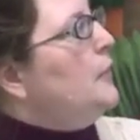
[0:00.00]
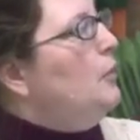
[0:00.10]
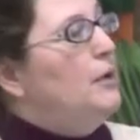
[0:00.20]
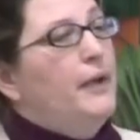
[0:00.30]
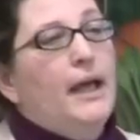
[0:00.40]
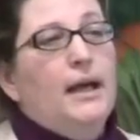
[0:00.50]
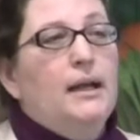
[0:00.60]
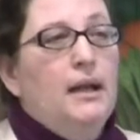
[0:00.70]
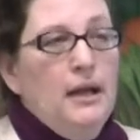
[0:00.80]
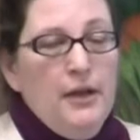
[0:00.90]
We've had
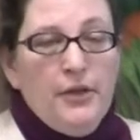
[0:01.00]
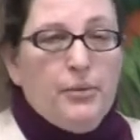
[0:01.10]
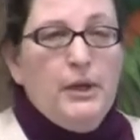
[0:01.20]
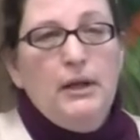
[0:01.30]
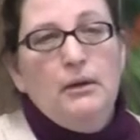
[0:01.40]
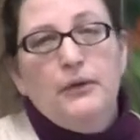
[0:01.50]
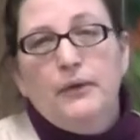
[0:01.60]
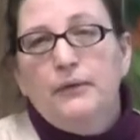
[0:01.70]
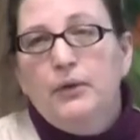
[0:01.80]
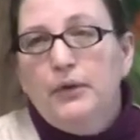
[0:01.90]
three years
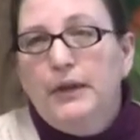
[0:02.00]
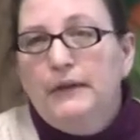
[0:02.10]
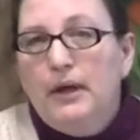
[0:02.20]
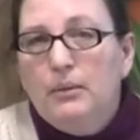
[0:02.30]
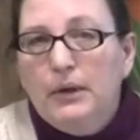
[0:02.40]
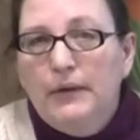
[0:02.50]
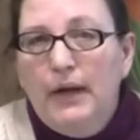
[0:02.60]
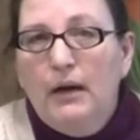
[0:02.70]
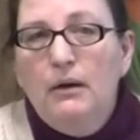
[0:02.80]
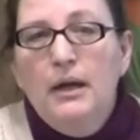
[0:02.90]
of Northeast Networks
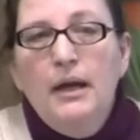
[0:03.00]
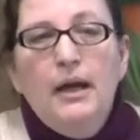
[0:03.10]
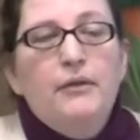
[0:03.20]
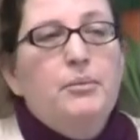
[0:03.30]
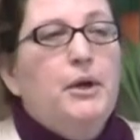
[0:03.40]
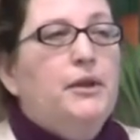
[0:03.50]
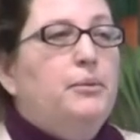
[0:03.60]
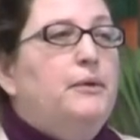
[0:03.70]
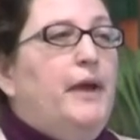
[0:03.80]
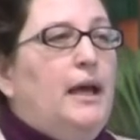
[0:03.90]
now. Every month
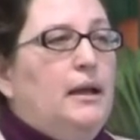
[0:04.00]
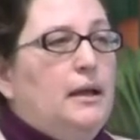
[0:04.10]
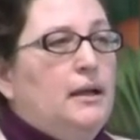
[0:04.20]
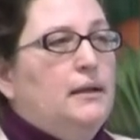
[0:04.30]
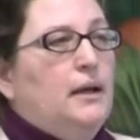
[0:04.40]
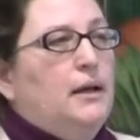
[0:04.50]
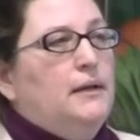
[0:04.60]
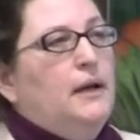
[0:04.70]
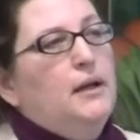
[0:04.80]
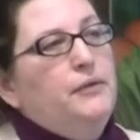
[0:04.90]
we've had a, a
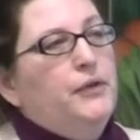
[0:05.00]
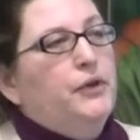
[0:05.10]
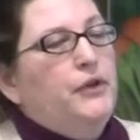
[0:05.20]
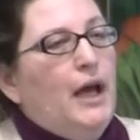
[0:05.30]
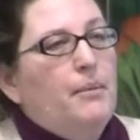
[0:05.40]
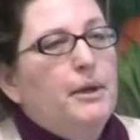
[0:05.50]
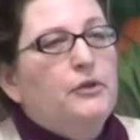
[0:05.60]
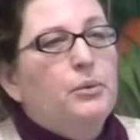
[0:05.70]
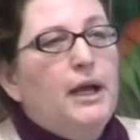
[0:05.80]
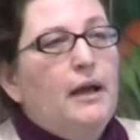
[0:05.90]
ton of different
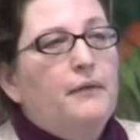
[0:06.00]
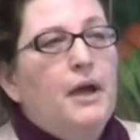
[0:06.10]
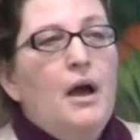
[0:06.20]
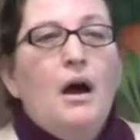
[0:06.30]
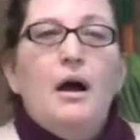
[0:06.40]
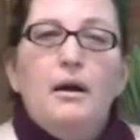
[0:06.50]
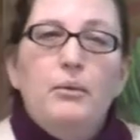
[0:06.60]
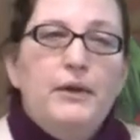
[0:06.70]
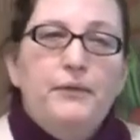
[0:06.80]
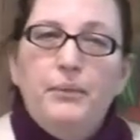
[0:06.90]
topics. We have, uh,
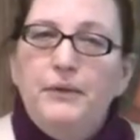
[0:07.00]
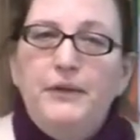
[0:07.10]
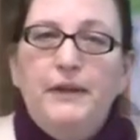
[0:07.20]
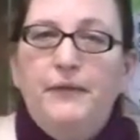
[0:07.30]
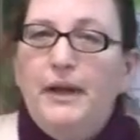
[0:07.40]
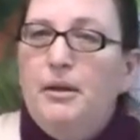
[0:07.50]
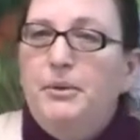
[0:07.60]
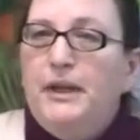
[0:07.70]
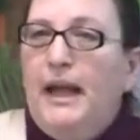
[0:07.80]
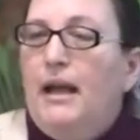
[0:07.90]
we've, we've developed
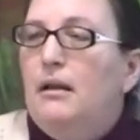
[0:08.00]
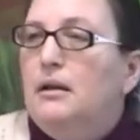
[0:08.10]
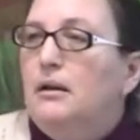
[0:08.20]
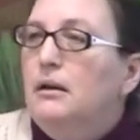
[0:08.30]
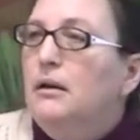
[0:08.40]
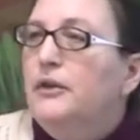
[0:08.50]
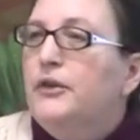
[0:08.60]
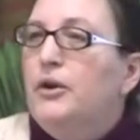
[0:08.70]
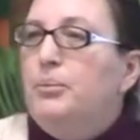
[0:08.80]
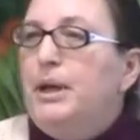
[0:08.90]
a calendar
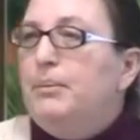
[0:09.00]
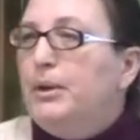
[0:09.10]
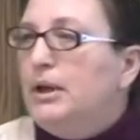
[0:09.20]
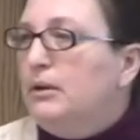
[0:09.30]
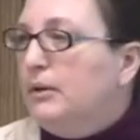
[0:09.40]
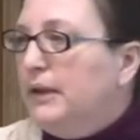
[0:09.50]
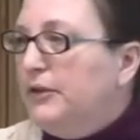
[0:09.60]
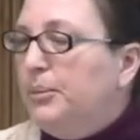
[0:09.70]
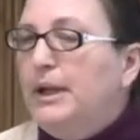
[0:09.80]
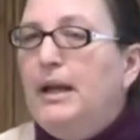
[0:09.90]
so people in
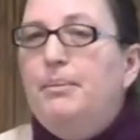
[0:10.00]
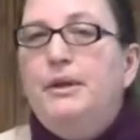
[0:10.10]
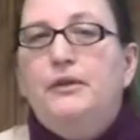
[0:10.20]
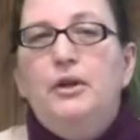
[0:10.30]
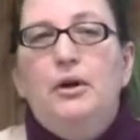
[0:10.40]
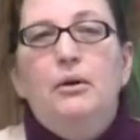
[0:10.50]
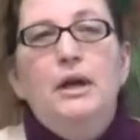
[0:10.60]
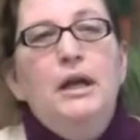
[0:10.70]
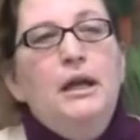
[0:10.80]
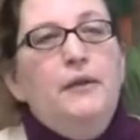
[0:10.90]
Northeast Minneapolis know
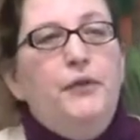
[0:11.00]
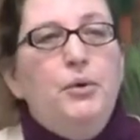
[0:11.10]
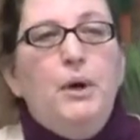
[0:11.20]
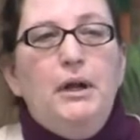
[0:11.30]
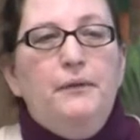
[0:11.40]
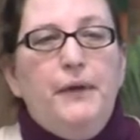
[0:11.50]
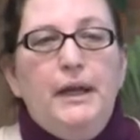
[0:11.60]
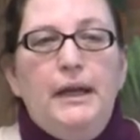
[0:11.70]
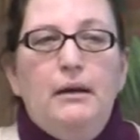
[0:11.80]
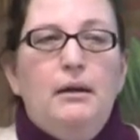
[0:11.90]
if you want to
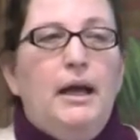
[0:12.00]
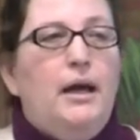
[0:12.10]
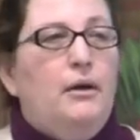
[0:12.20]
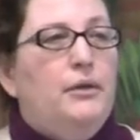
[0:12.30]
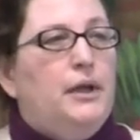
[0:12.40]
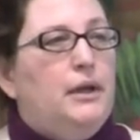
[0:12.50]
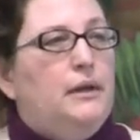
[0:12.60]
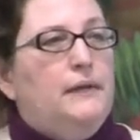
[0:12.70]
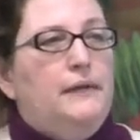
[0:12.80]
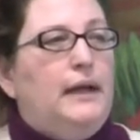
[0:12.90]
find out how
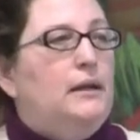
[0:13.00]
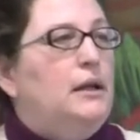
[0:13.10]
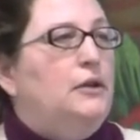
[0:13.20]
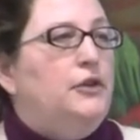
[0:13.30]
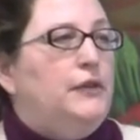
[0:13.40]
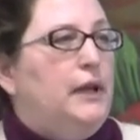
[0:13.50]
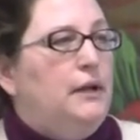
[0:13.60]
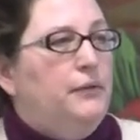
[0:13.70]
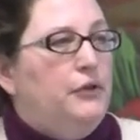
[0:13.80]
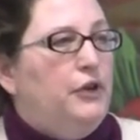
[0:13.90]
the state
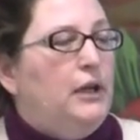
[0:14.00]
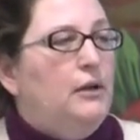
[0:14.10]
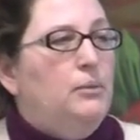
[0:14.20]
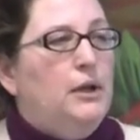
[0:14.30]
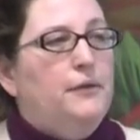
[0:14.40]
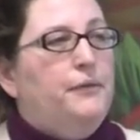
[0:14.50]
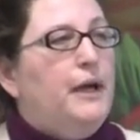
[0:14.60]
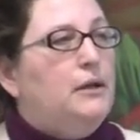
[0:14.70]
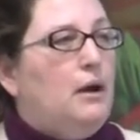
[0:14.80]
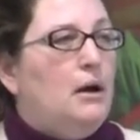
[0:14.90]
legislative agenda will
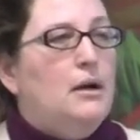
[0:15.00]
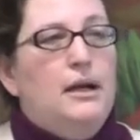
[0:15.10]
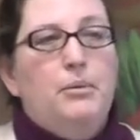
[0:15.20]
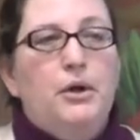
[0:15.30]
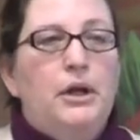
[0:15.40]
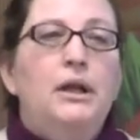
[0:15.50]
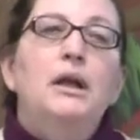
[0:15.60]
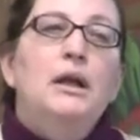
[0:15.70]
affect our neighborhood,